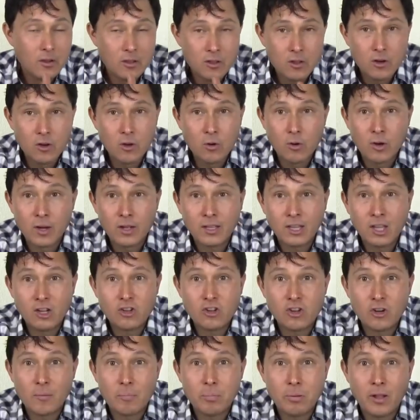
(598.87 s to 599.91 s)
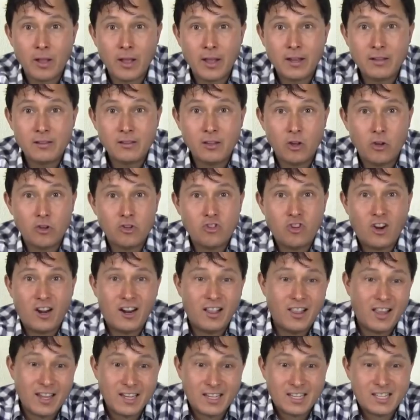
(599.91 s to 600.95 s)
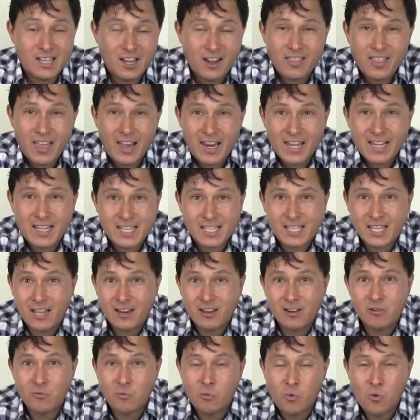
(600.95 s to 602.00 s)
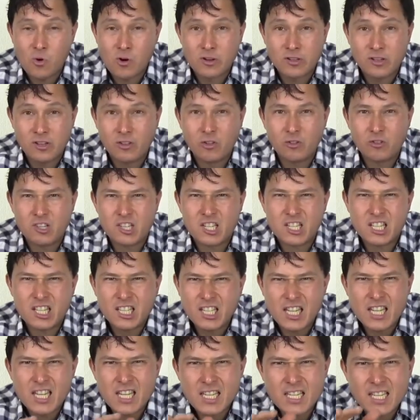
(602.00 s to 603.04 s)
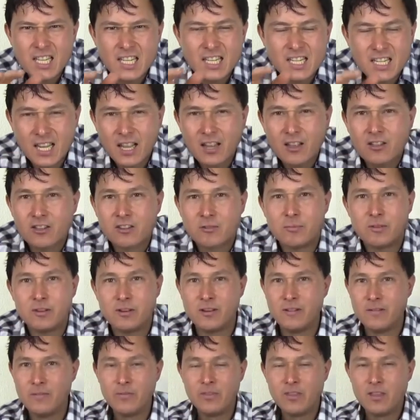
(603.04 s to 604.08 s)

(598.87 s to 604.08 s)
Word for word: you know, a kitchen appliance, they always try to like say that extended warranty, those sleazy salesmen.